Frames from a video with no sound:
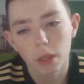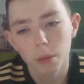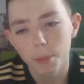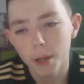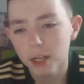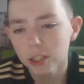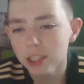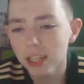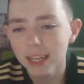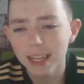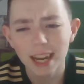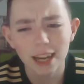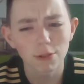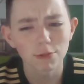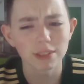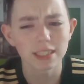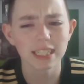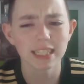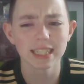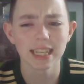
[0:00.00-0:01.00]
Personally, I
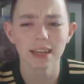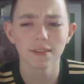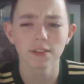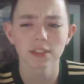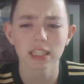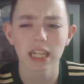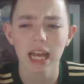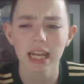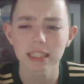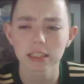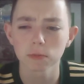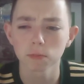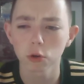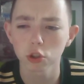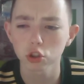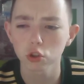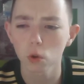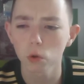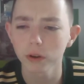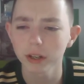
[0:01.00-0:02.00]
cannot see Davies lasting
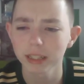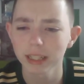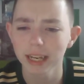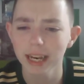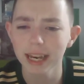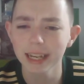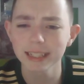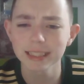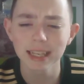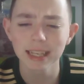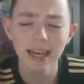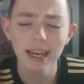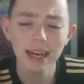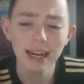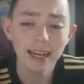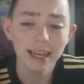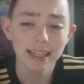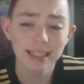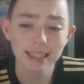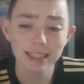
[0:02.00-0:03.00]
much longer at the Reds.
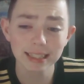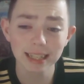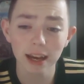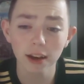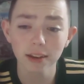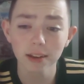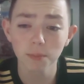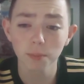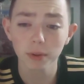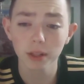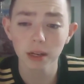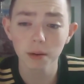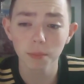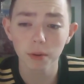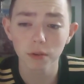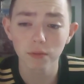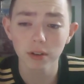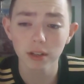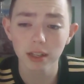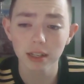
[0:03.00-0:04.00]
He's a talented player,
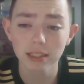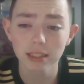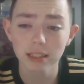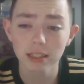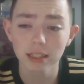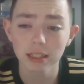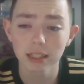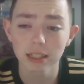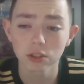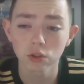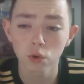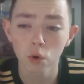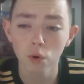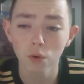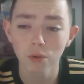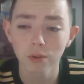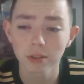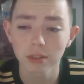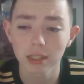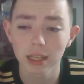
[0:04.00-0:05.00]
but realistically he's
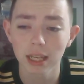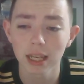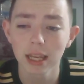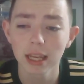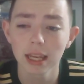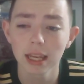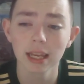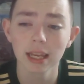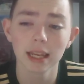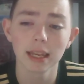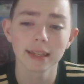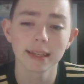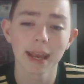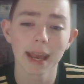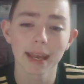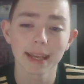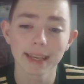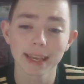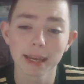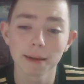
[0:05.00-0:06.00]
not going to
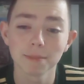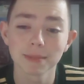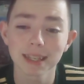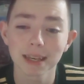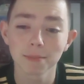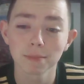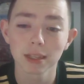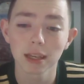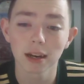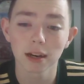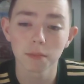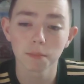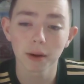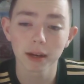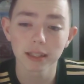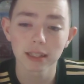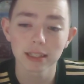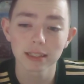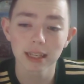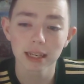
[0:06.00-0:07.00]
get game time there, and
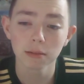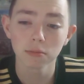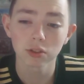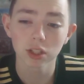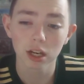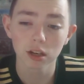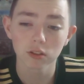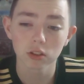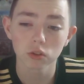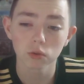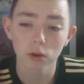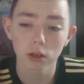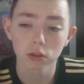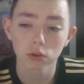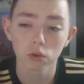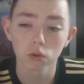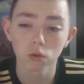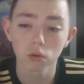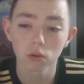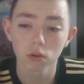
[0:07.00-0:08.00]
by the time January
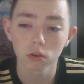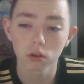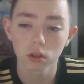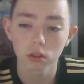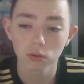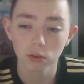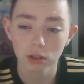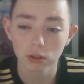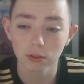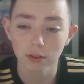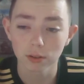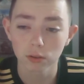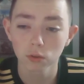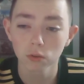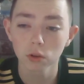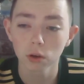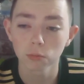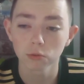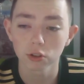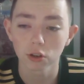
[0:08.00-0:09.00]

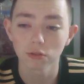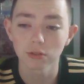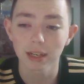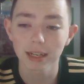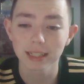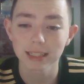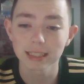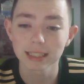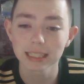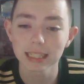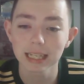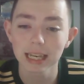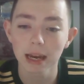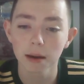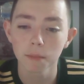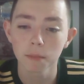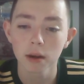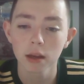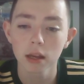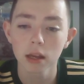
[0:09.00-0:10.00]
2022 comes around, I can see
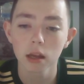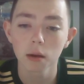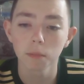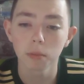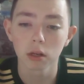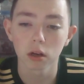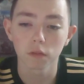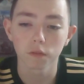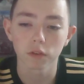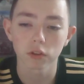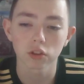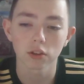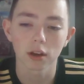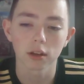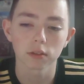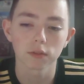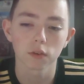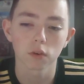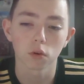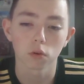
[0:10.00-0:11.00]
him being up for
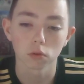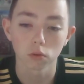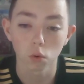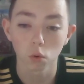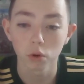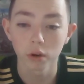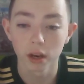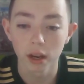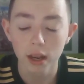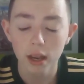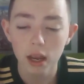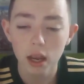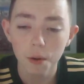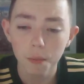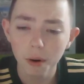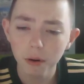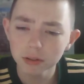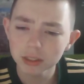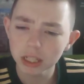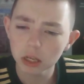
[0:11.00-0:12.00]
transfer or loan.
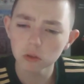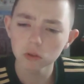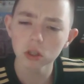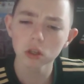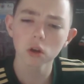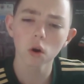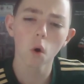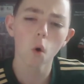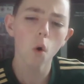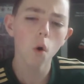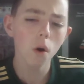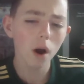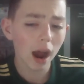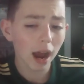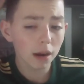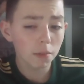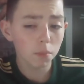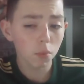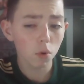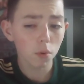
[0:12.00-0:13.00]
Will Celtic or
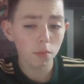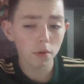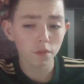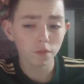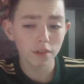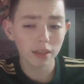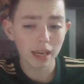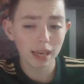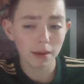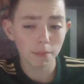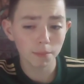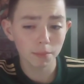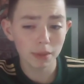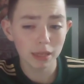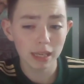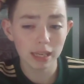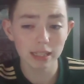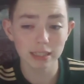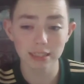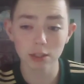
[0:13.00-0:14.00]
and Bournemouth
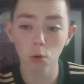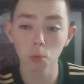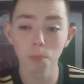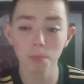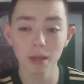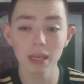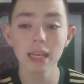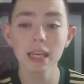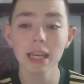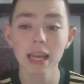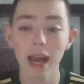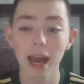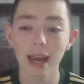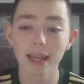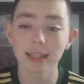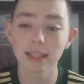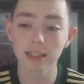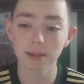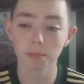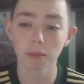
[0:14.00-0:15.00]
still be
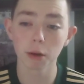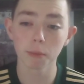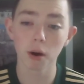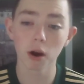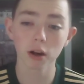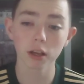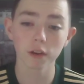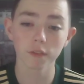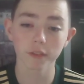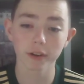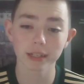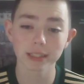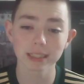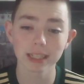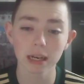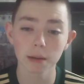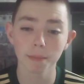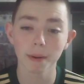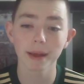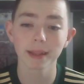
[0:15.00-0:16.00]
in the market for a
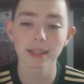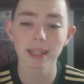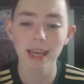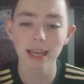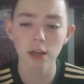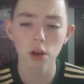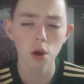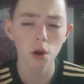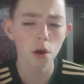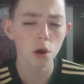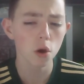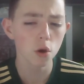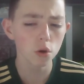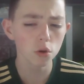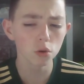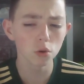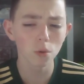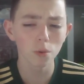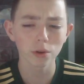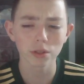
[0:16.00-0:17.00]
centre-back then?
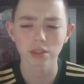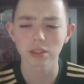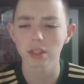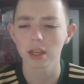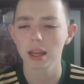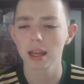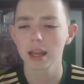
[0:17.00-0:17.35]
Who knows?